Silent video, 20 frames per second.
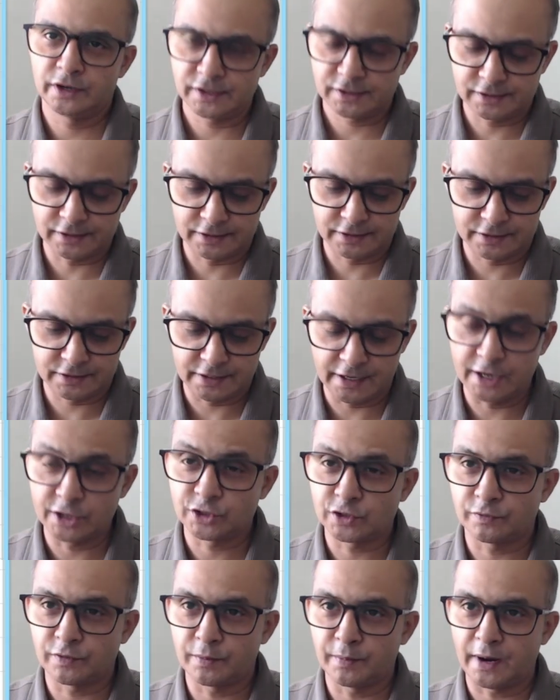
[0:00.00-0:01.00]
the trace
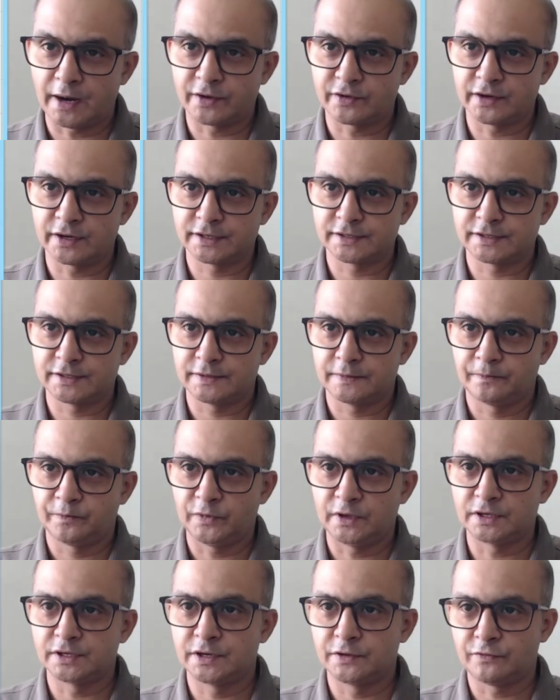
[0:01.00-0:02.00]
of a matrix
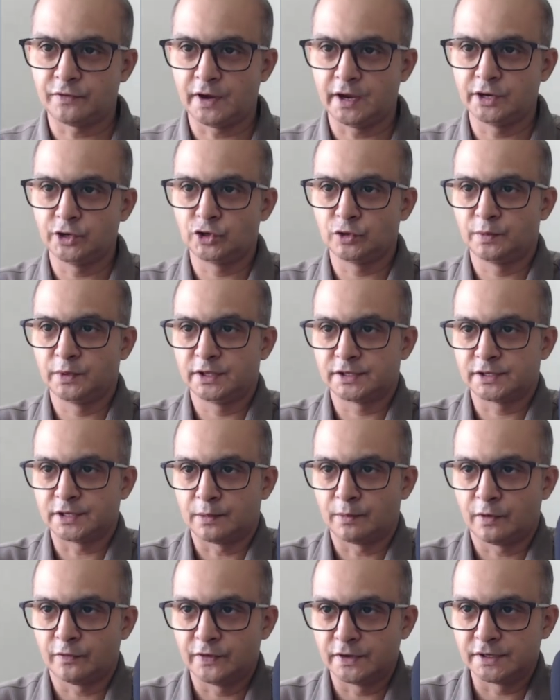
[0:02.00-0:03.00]
is defined to be the
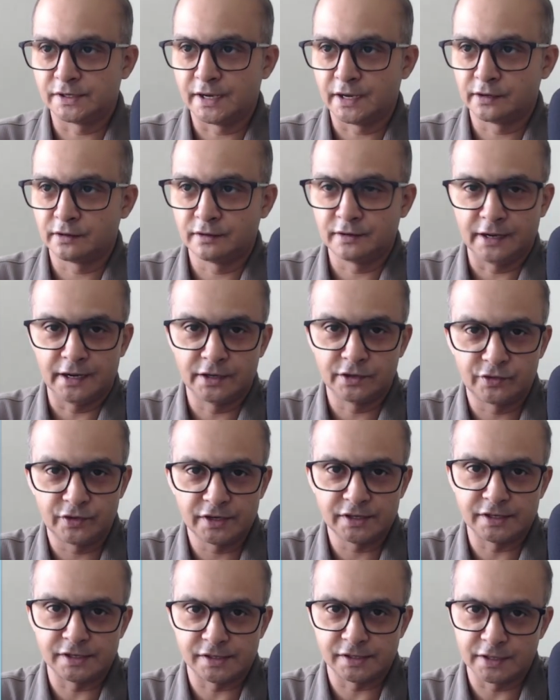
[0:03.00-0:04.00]
sum of its diagonal
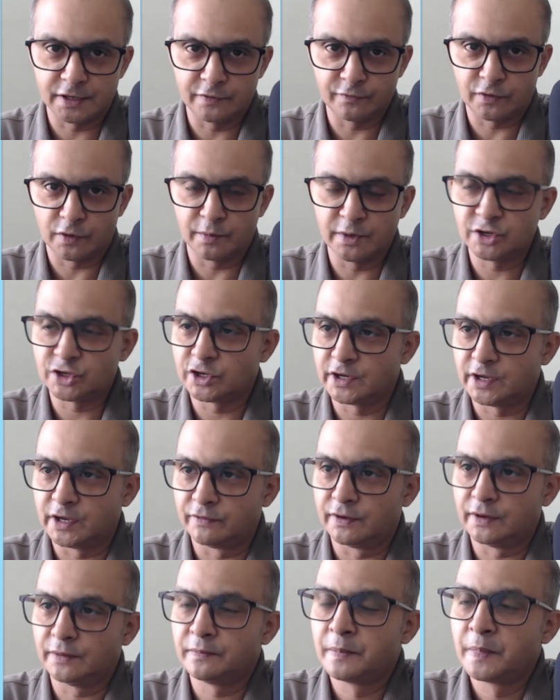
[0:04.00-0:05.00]
entries, the information
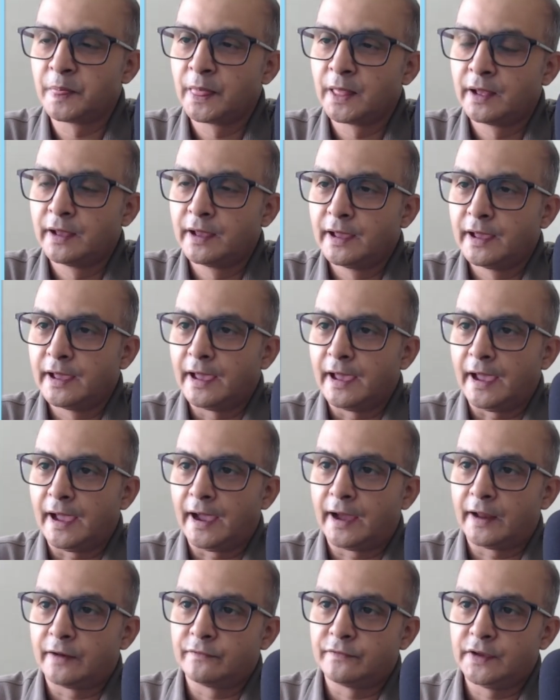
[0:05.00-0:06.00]
given,
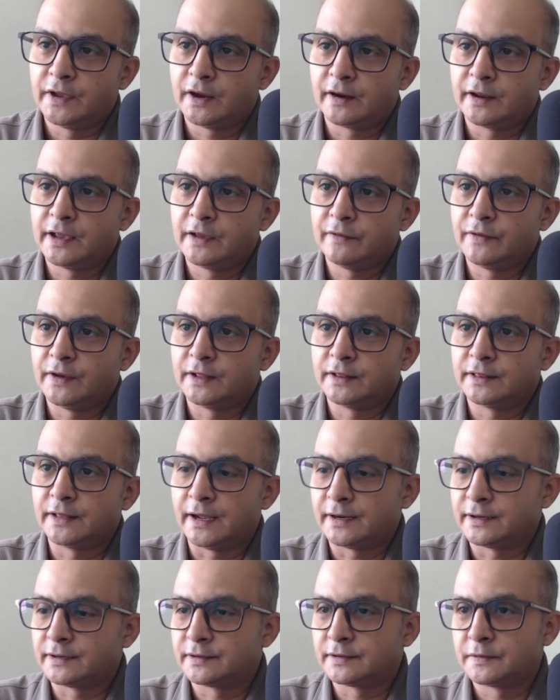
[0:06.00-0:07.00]
and we are given
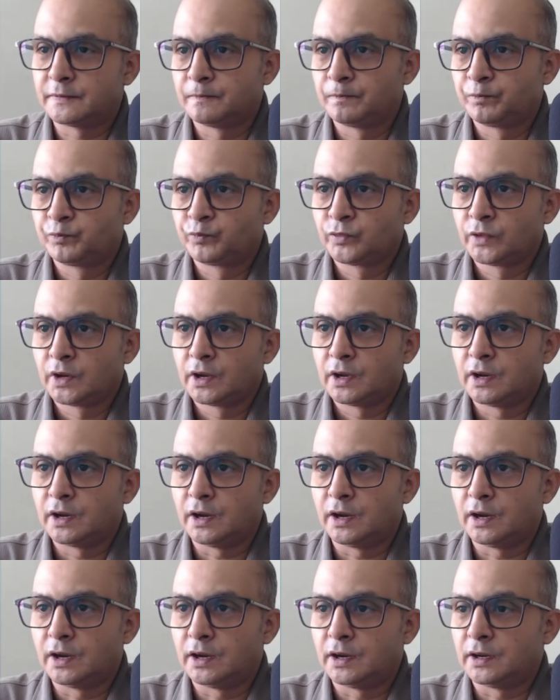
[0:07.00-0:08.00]
that
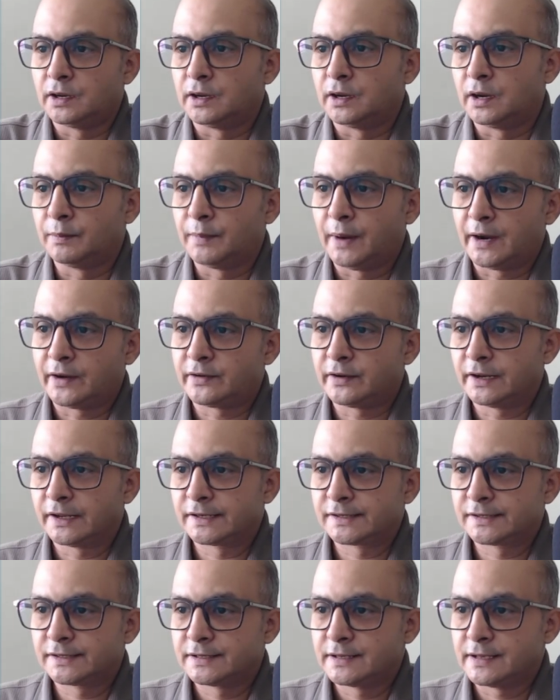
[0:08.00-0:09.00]
a
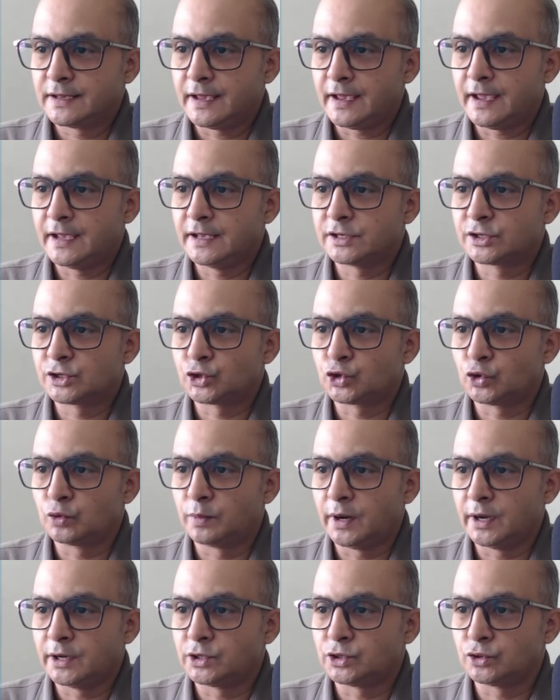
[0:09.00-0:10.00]
matrix A is 2
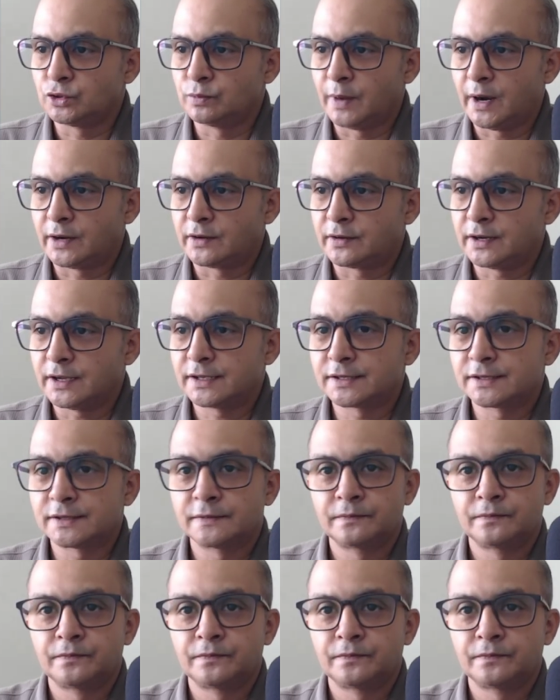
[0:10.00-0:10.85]
by 2 matrix.